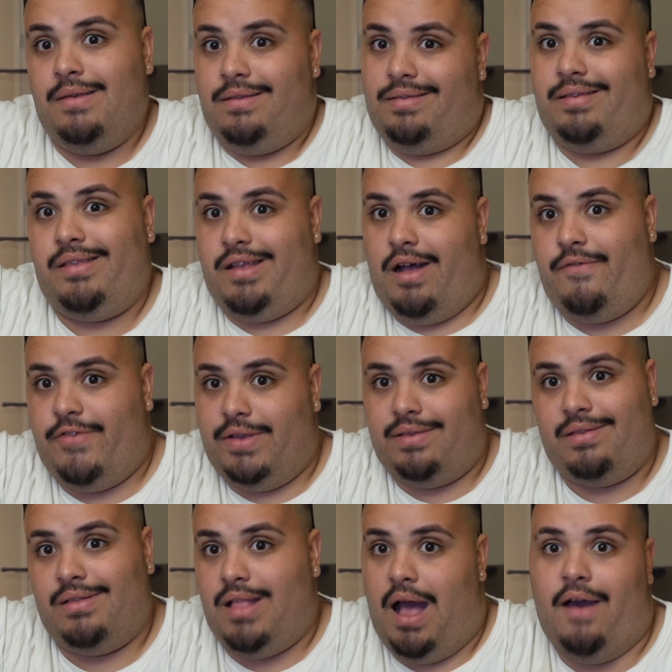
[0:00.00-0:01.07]
stuff
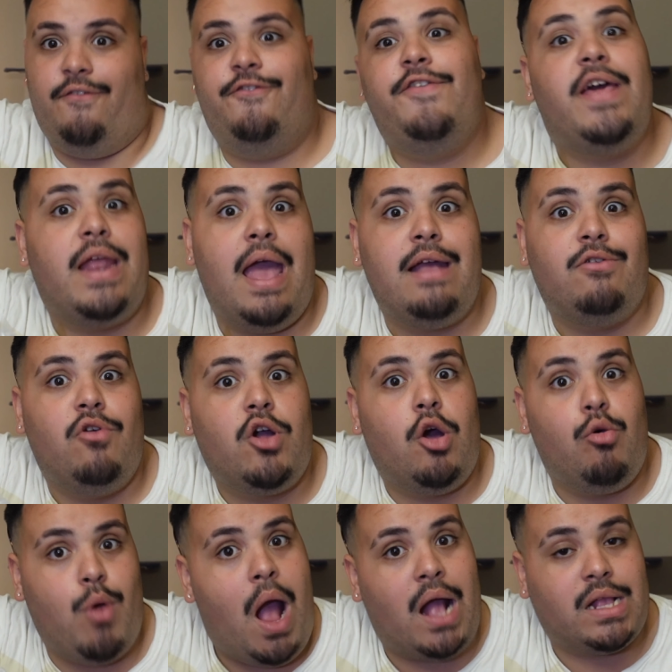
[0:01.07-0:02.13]
is not fitting
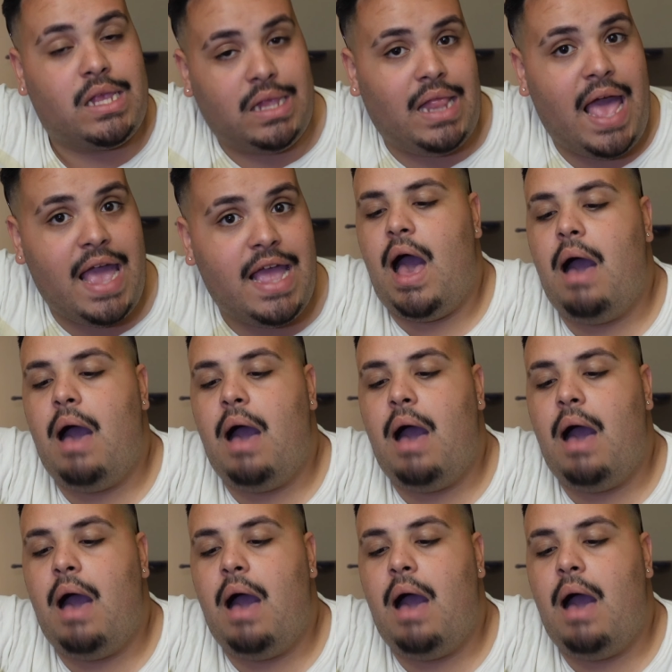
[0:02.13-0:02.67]
correctly.